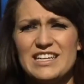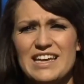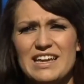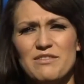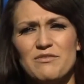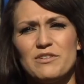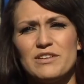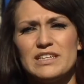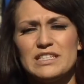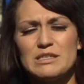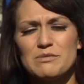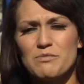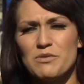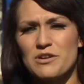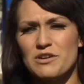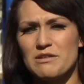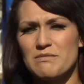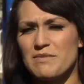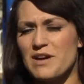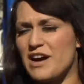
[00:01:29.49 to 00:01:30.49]
can't really
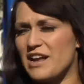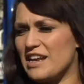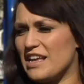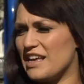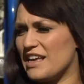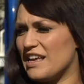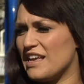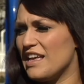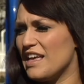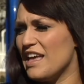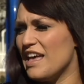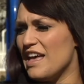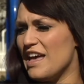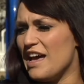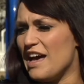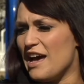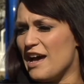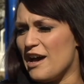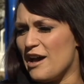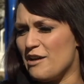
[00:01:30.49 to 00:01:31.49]
support her body.
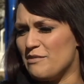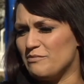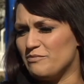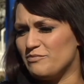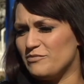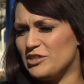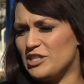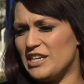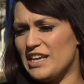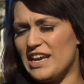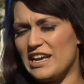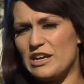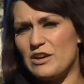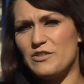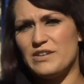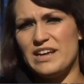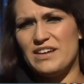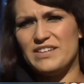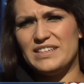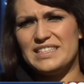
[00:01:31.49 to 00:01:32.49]
Um, she can't go
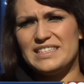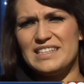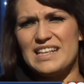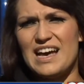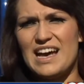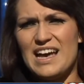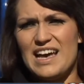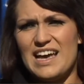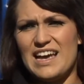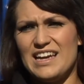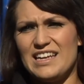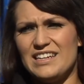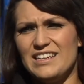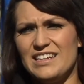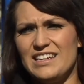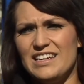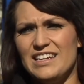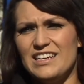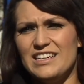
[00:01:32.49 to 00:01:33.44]
down a slide.